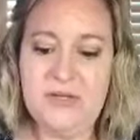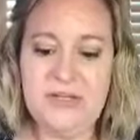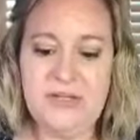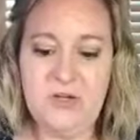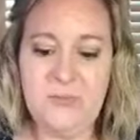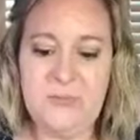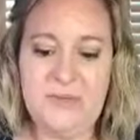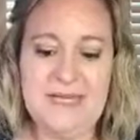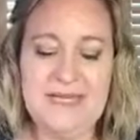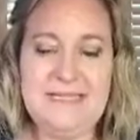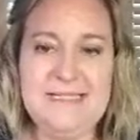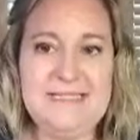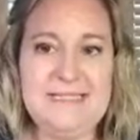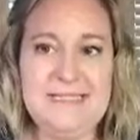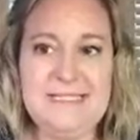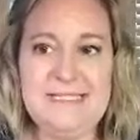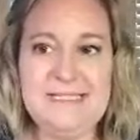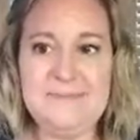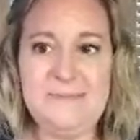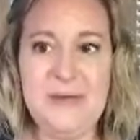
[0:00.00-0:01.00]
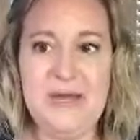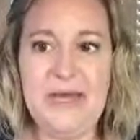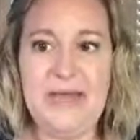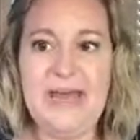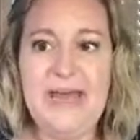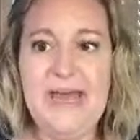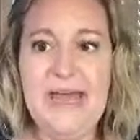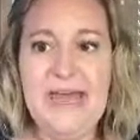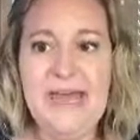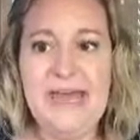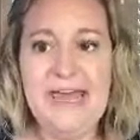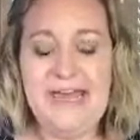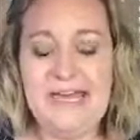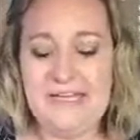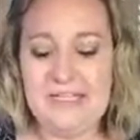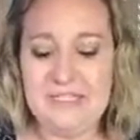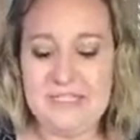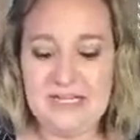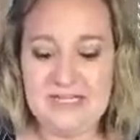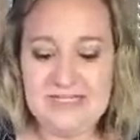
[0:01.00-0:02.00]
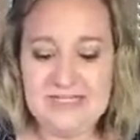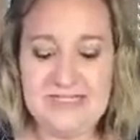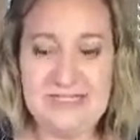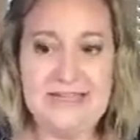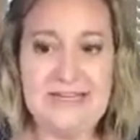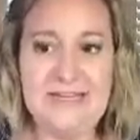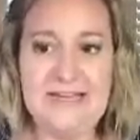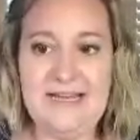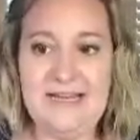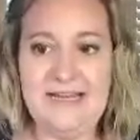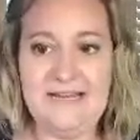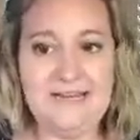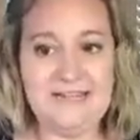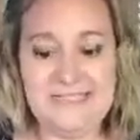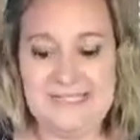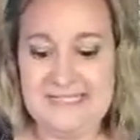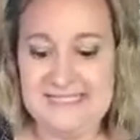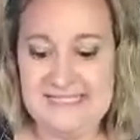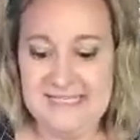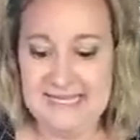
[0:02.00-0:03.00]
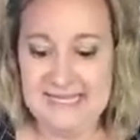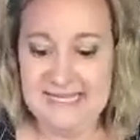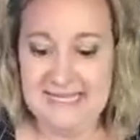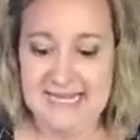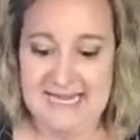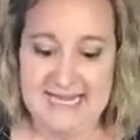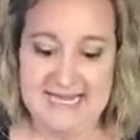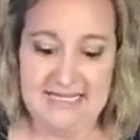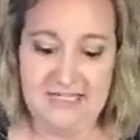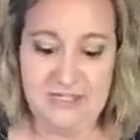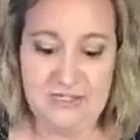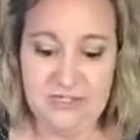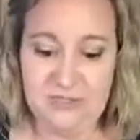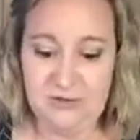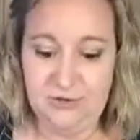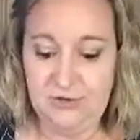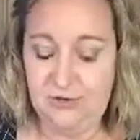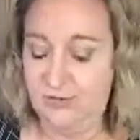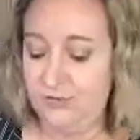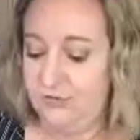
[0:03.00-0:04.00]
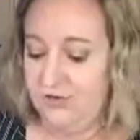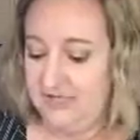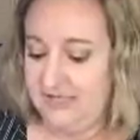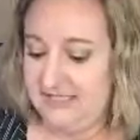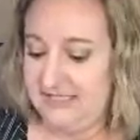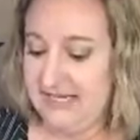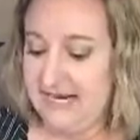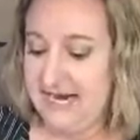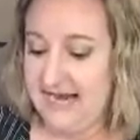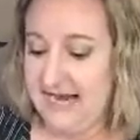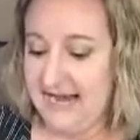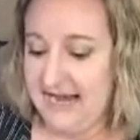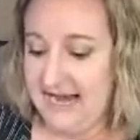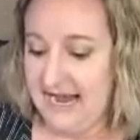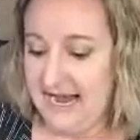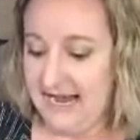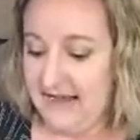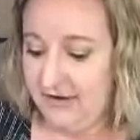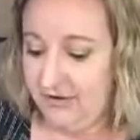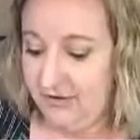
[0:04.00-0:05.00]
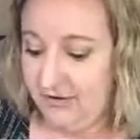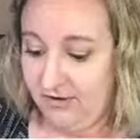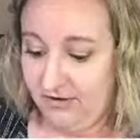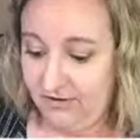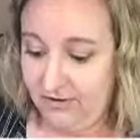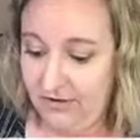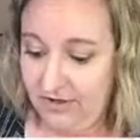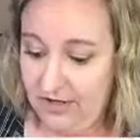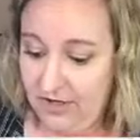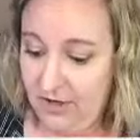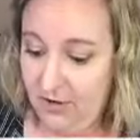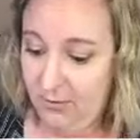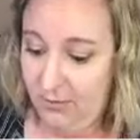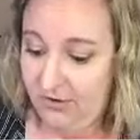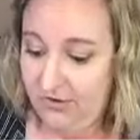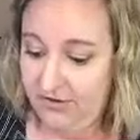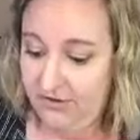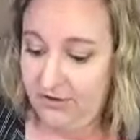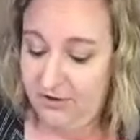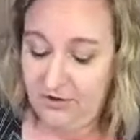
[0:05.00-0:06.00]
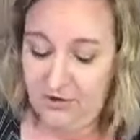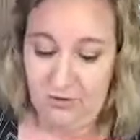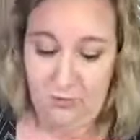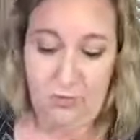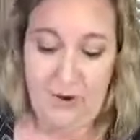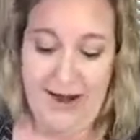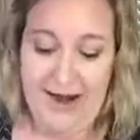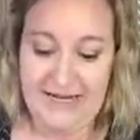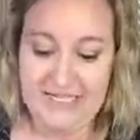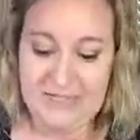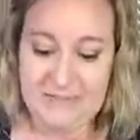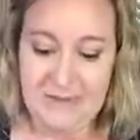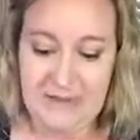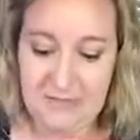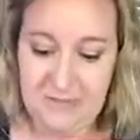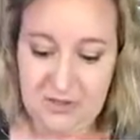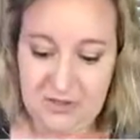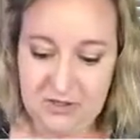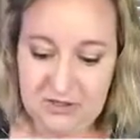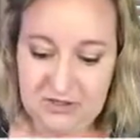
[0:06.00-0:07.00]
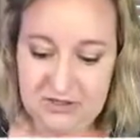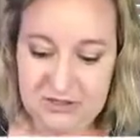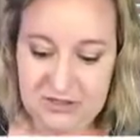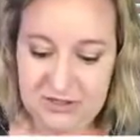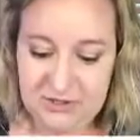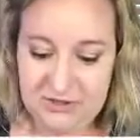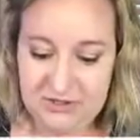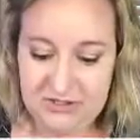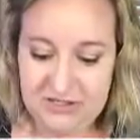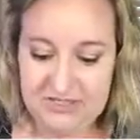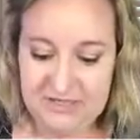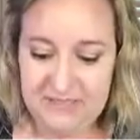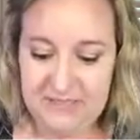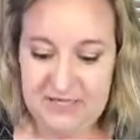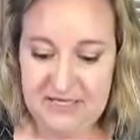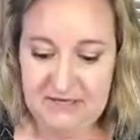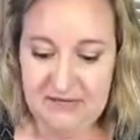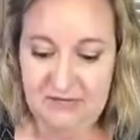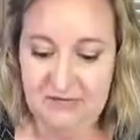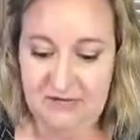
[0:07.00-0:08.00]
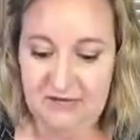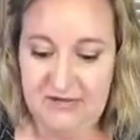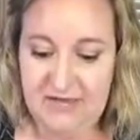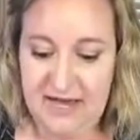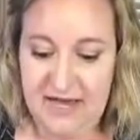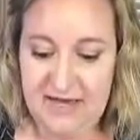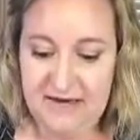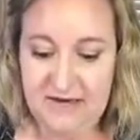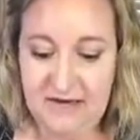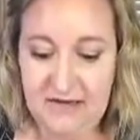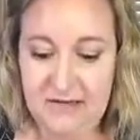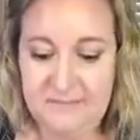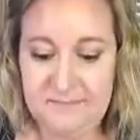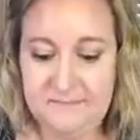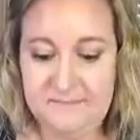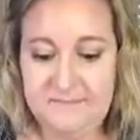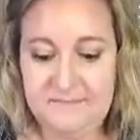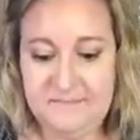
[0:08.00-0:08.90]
little pieces, but it doesn't stick into the die at all with your wax paper. So you can just peel that up